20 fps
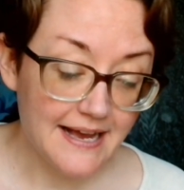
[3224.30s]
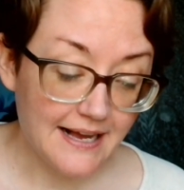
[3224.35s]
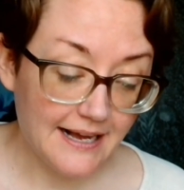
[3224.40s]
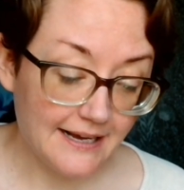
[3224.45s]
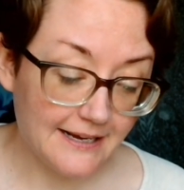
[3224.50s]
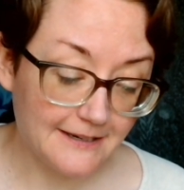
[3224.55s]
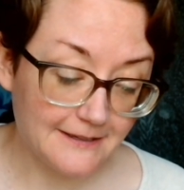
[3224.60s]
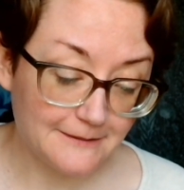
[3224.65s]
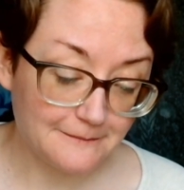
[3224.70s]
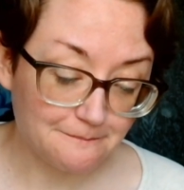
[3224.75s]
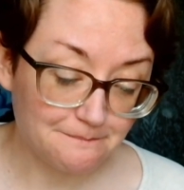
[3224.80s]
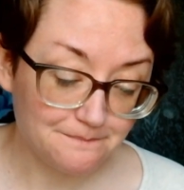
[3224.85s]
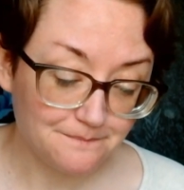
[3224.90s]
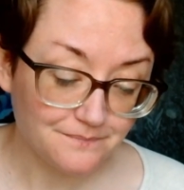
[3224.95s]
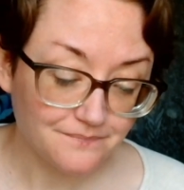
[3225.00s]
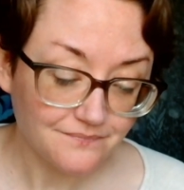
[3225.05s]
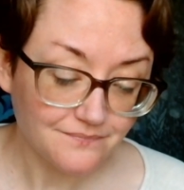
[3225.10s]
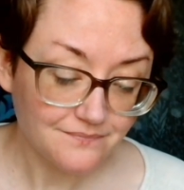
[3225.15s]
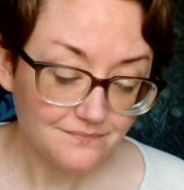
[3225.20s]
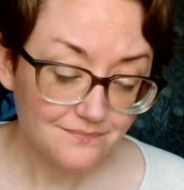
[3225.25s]
Um,
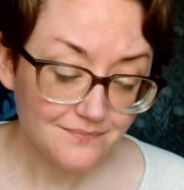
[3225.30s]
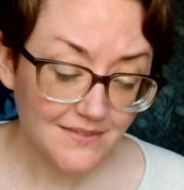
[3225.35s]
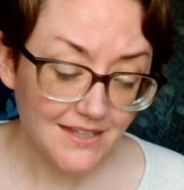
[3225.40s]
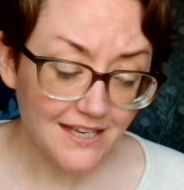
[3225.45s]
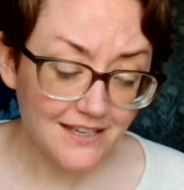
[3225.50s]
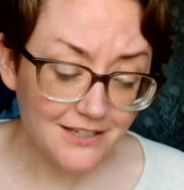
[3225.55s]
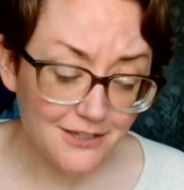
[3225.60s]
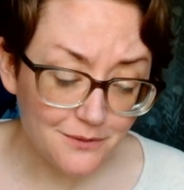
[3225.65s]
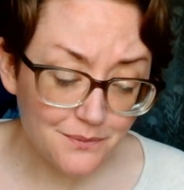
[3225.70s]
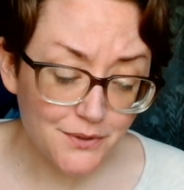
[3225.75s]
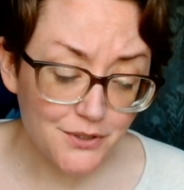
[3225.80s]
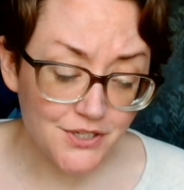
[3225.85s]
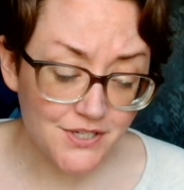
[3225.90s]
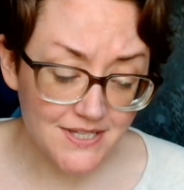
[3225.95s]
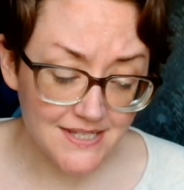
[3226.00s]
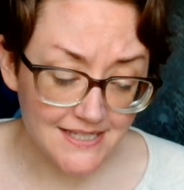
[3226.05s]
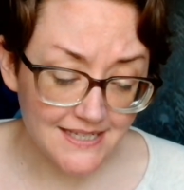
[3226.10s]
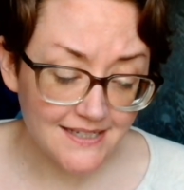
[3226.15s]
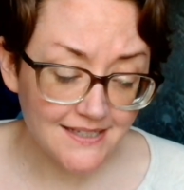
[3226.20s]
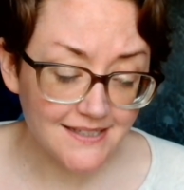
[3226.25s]
Number
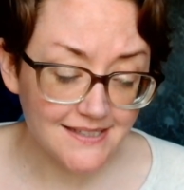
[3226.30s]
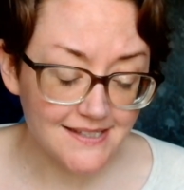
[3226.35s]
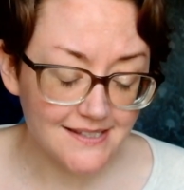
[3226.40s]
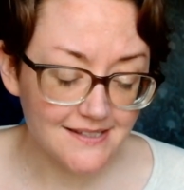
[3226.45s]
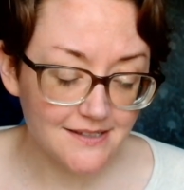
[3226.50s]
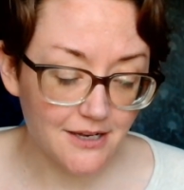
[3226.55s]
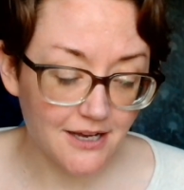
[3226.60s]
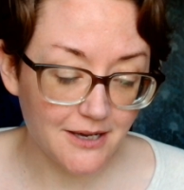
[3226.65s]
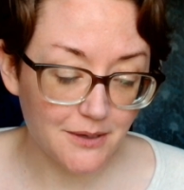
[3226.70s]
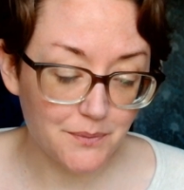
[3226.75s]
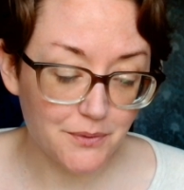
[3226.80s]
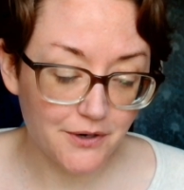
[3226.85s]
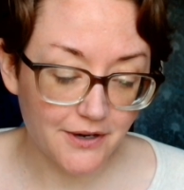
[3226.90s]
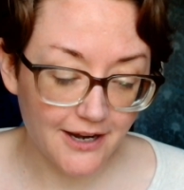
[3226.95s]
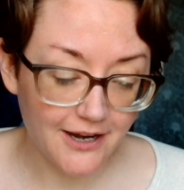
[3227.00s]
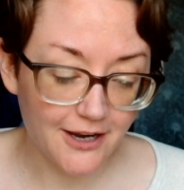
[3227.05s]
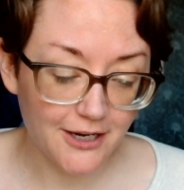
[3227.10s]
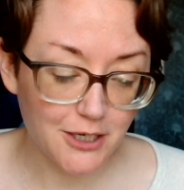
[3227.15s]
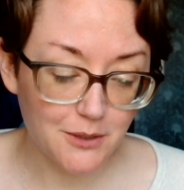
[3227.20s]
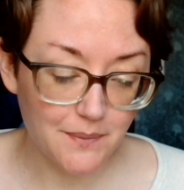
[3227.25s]
six, uh,
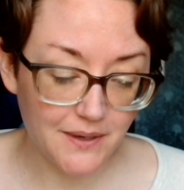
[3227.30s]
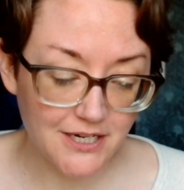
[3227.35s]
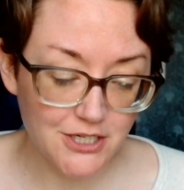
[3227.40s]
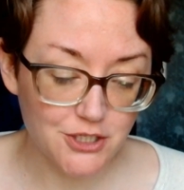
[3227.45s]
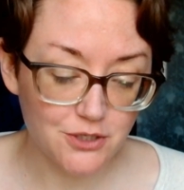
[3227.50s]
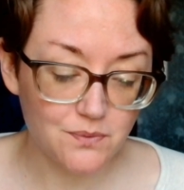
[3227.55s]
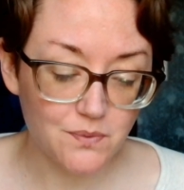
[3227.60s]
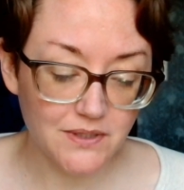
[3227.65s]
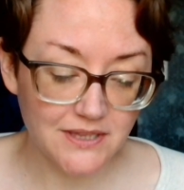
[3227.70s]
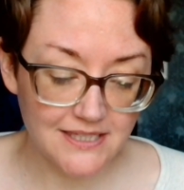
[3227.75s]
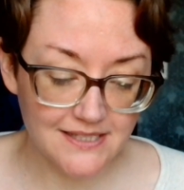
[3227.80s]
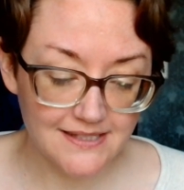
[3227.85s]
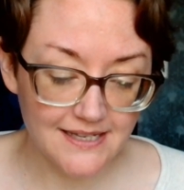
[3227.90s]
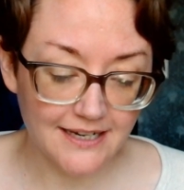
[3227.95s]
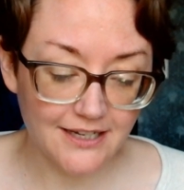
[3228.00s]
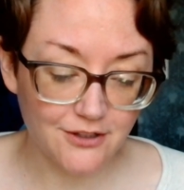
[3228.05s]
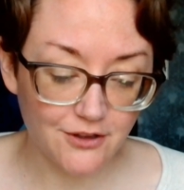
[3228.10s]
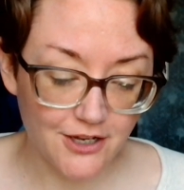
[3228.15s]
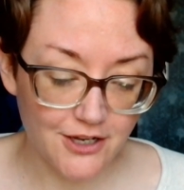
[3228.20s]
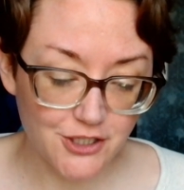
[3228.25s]
preoccupation with the
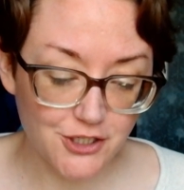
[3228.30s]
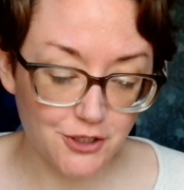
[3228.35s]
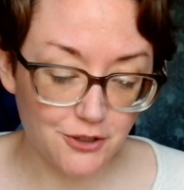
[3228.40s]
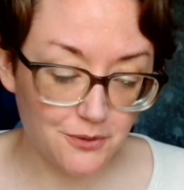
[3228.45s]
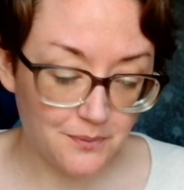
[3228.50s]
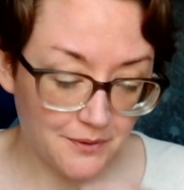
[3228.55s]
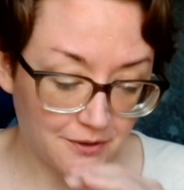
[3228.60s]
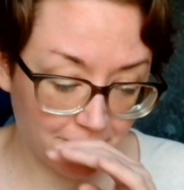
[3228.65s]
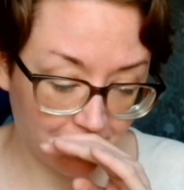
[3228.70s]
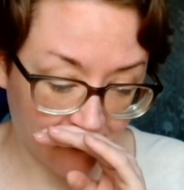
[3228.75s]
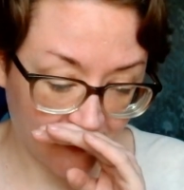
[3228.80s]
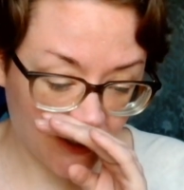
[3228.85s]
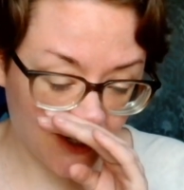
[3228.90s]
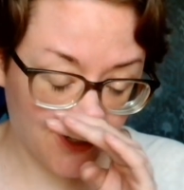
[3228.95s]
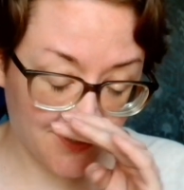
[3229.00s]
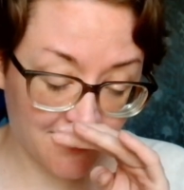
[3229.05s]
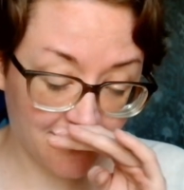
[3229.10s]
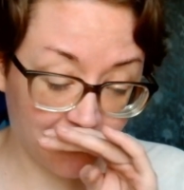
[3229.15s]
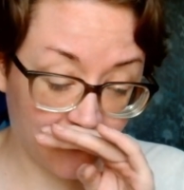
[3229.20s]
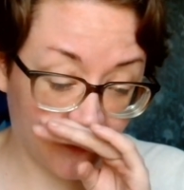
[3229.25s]
psychological
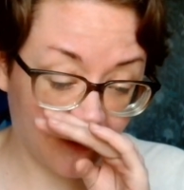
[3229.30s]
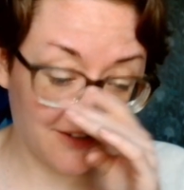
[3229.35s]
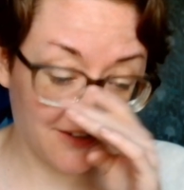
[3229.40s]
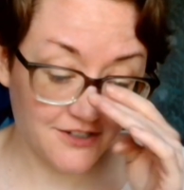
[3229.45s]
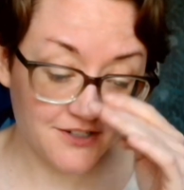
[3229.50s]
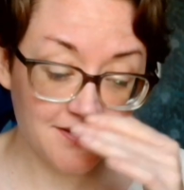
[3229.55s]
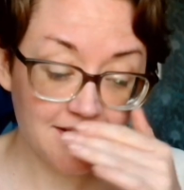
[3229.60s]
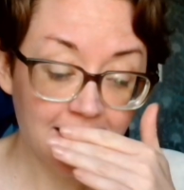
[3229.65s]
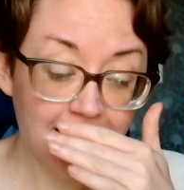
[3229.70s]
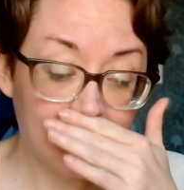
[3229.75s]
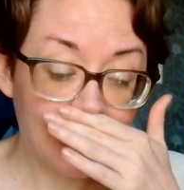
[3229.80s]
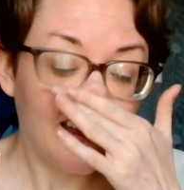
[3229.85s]
motivations of others.